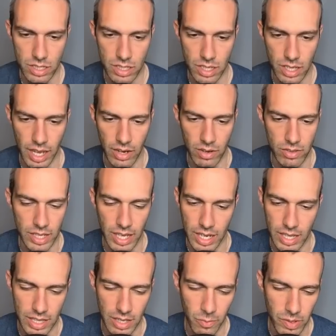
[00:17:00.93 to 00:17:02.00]
I don't think
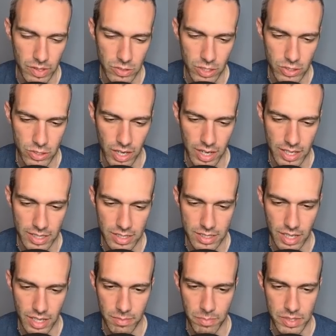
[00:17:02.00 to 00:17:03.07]
anything will change on Antics
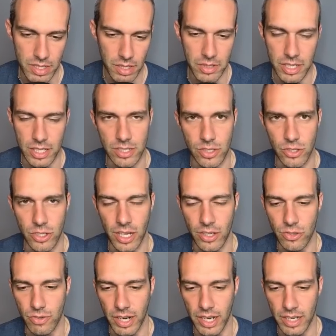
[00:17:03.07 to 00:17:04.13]
end, but something needs to change,
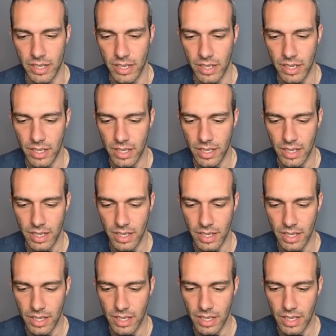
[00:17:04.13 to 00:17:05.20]
right?
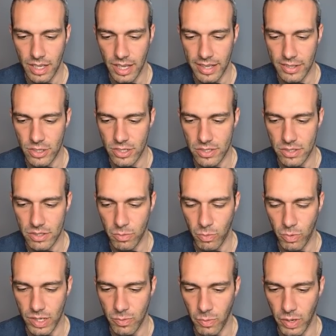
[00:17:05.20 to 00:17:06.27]
It just, we're
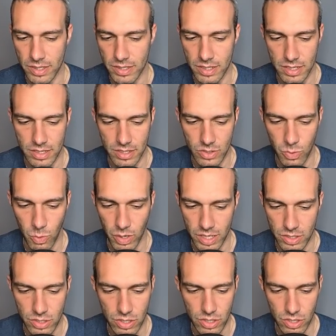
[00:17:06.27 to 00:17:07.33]
in what, season
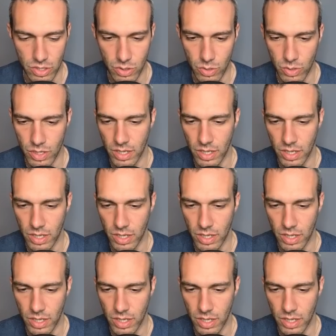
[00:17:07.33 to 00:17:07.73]
22.